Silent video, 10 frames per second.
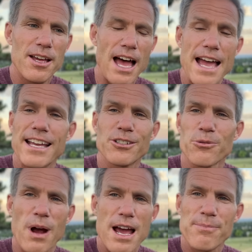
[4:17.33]
I get to
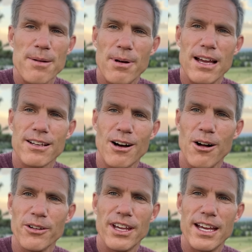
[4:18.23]
ride my bike
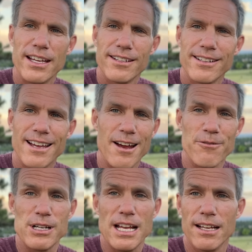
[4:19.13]
all day,
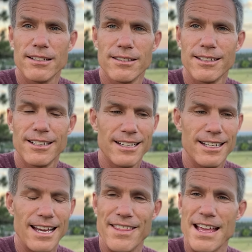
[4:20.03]
every day.
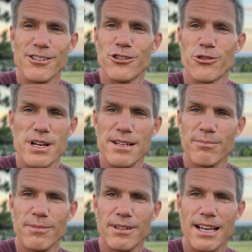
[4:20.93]
And that's a dream,
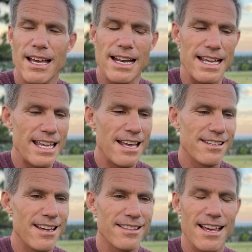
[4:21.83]
and I can't
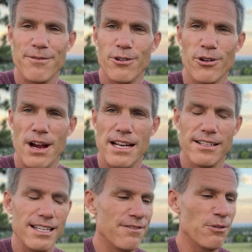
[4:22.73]
take that for granted,
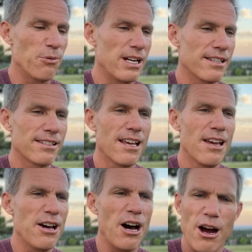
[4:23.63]
even when it's
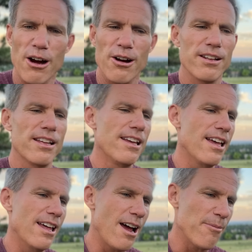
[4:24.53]
hard
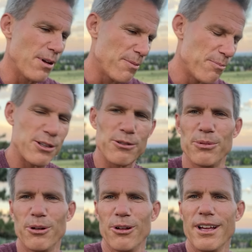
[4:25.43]
and I'm
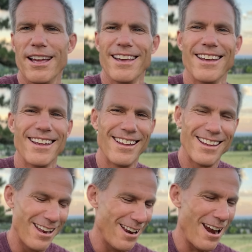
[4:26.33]
miserable
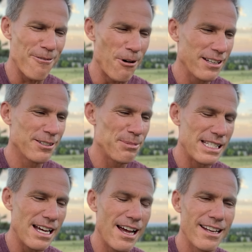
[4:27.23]
and I want to be
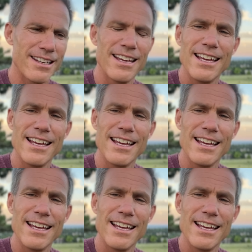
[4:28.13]
done.